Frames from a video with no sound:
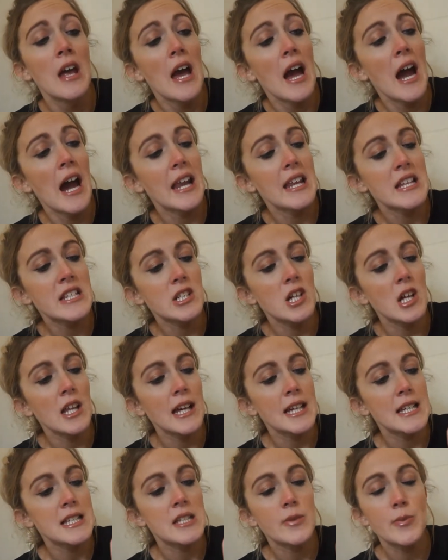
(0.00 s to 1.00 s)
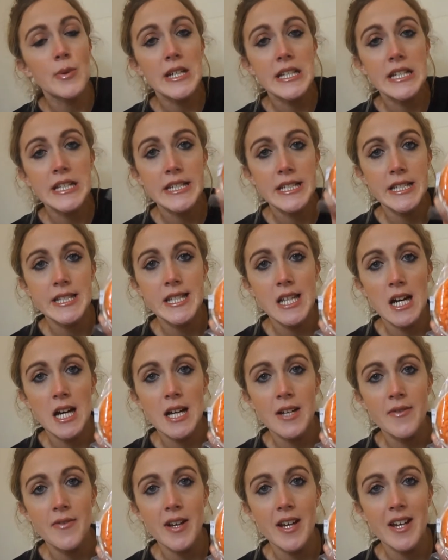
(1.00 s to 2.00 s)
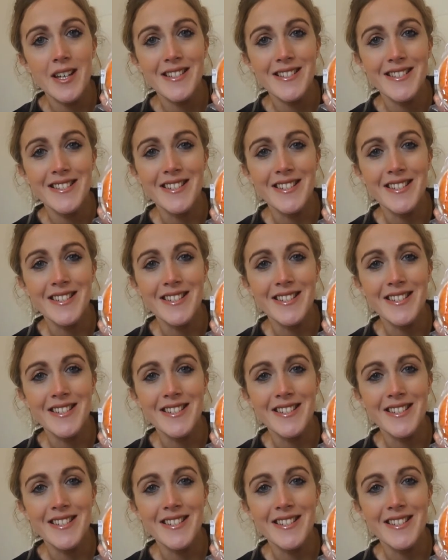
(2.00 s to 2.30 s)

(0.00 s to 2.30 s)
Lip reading: and it's got like sweeties inside of it.